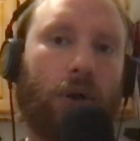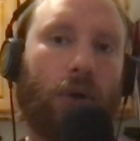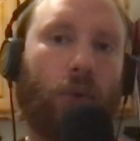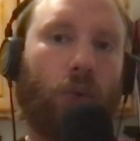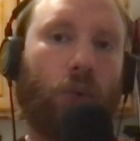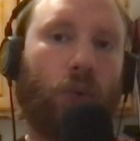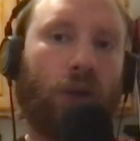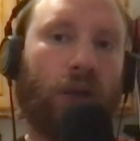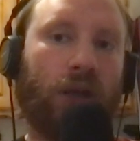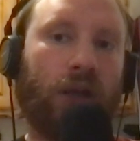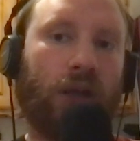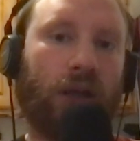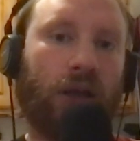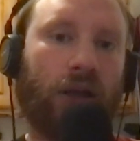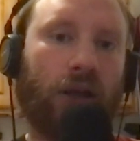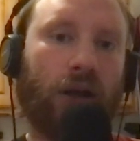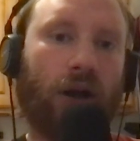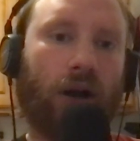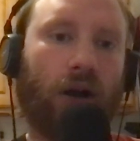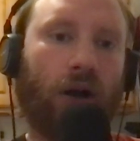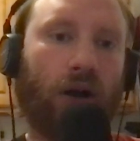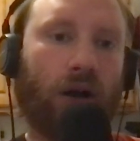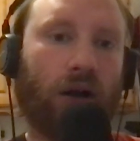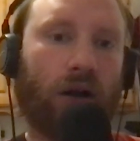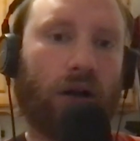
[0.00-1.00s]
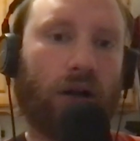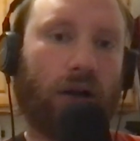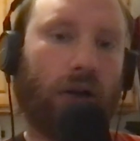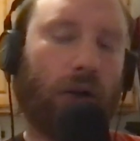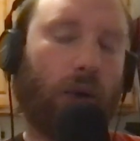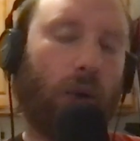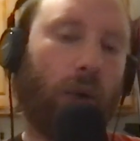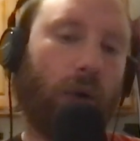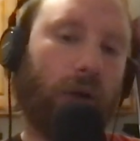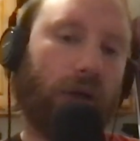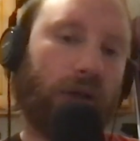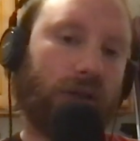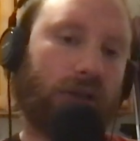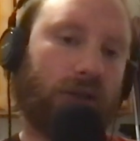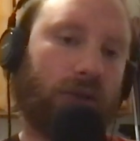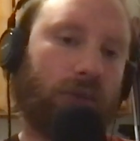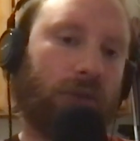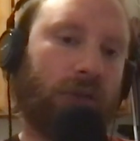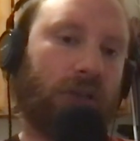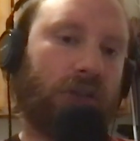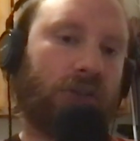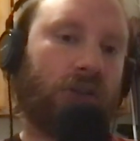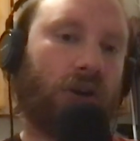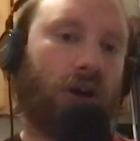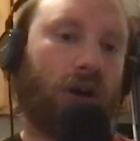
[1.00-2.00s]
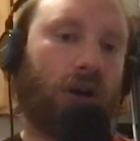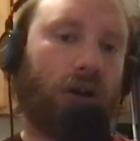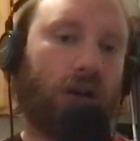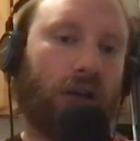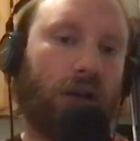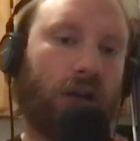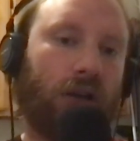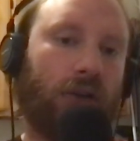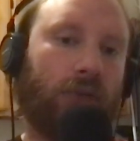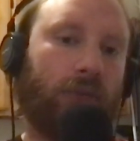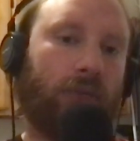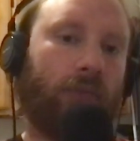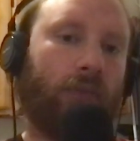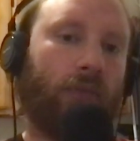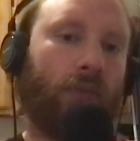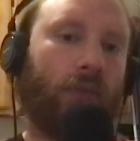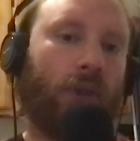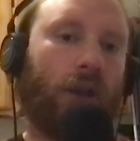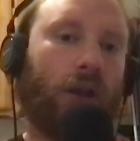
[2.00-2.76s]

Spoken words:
We are going to be talking